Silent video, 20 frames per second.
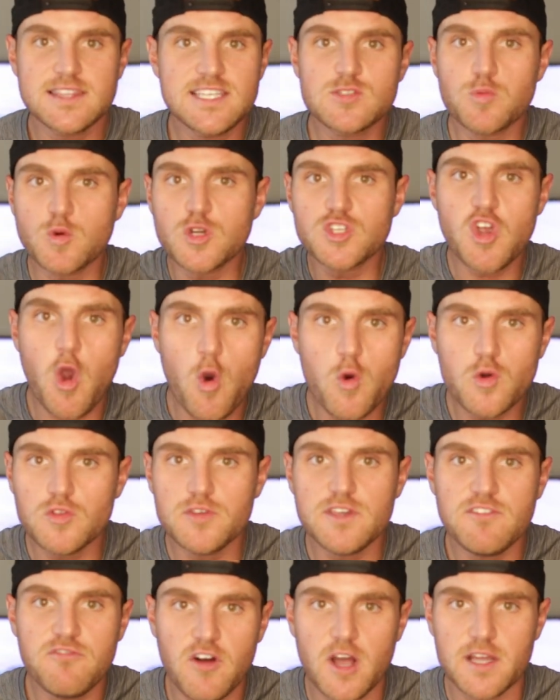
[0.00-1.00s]
these were total
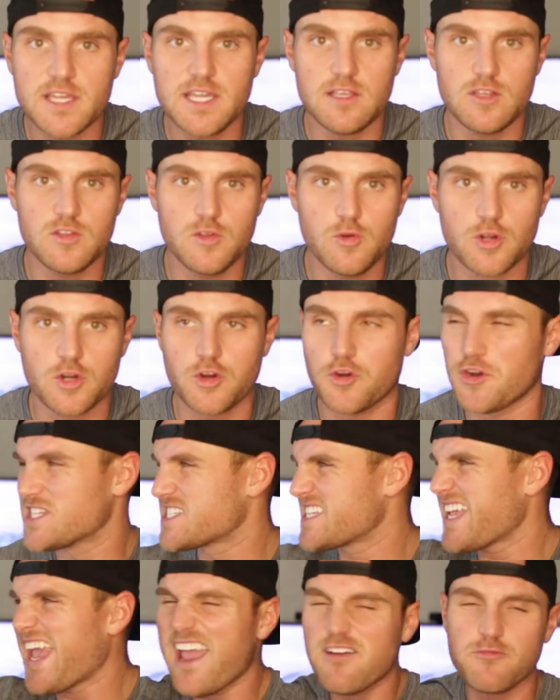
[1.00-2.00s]
fucking ludicrous.